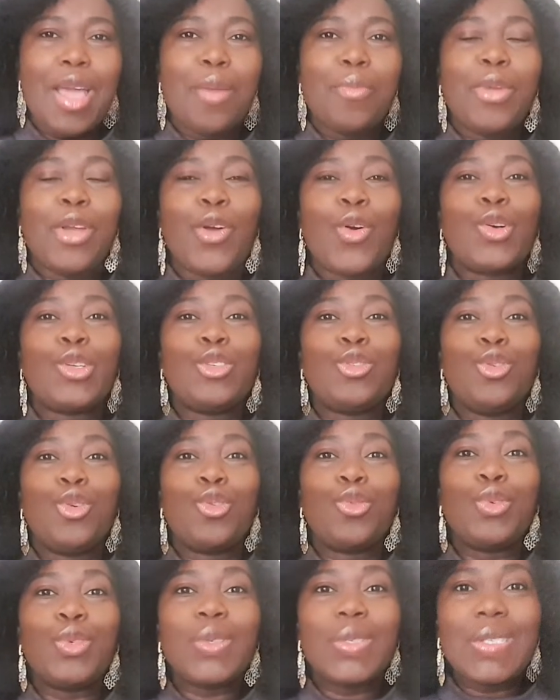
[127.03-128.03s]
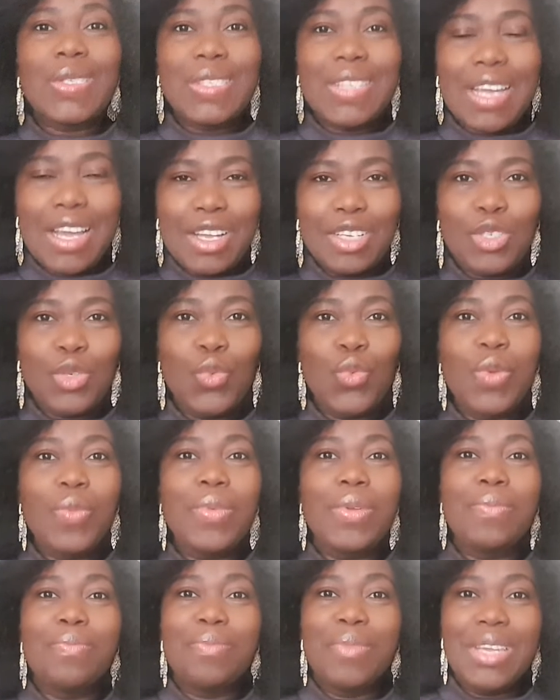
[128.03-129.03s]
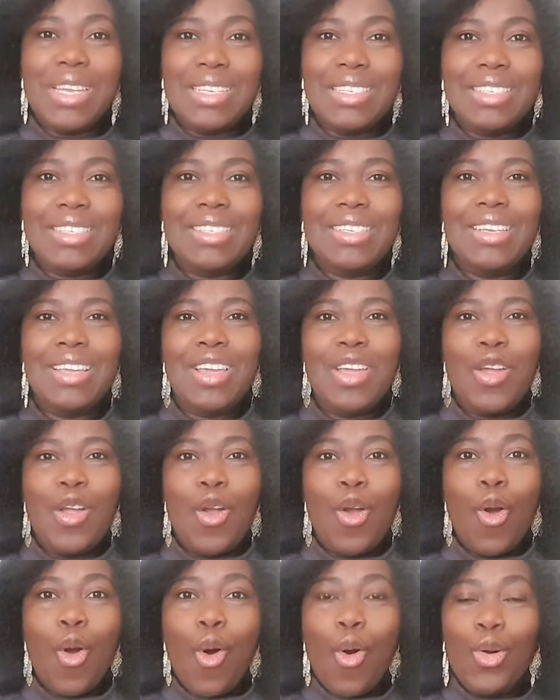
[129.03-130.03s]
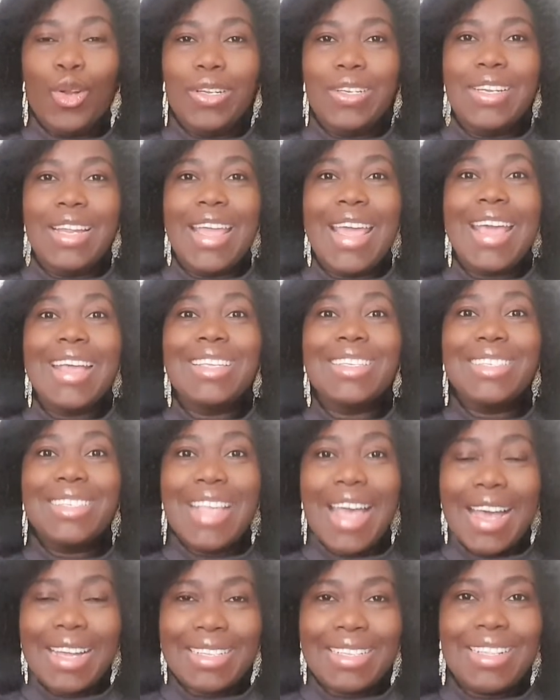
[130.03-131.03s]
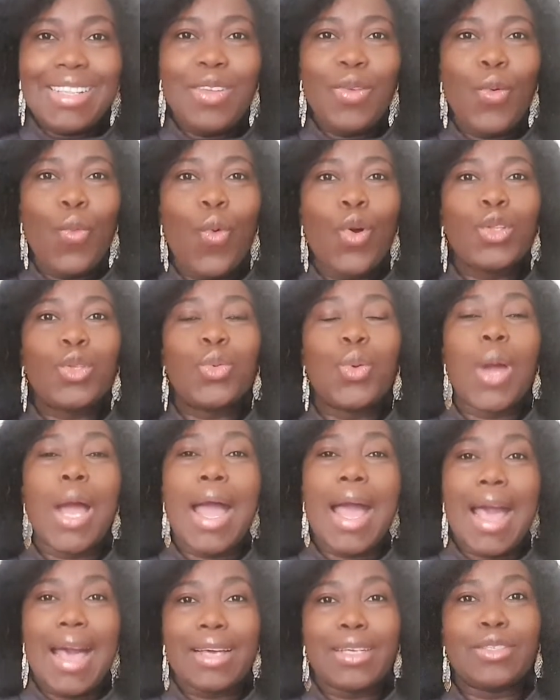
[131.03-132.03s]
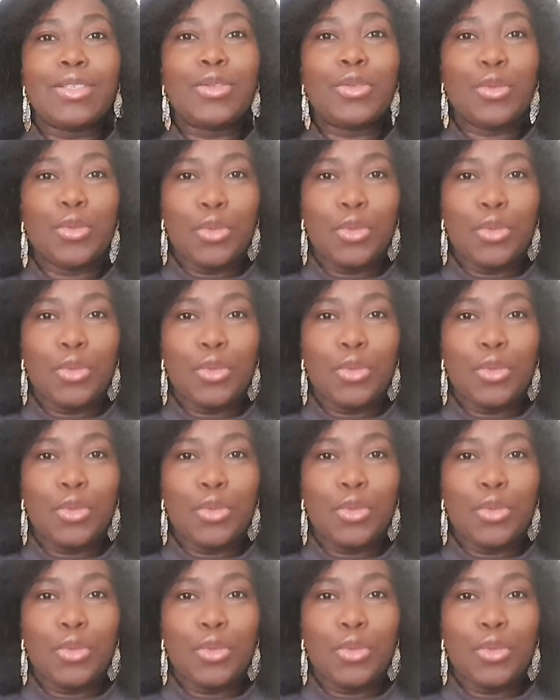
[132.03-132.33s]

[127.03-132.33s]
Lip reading: because your research will be based on exactly what you are asked to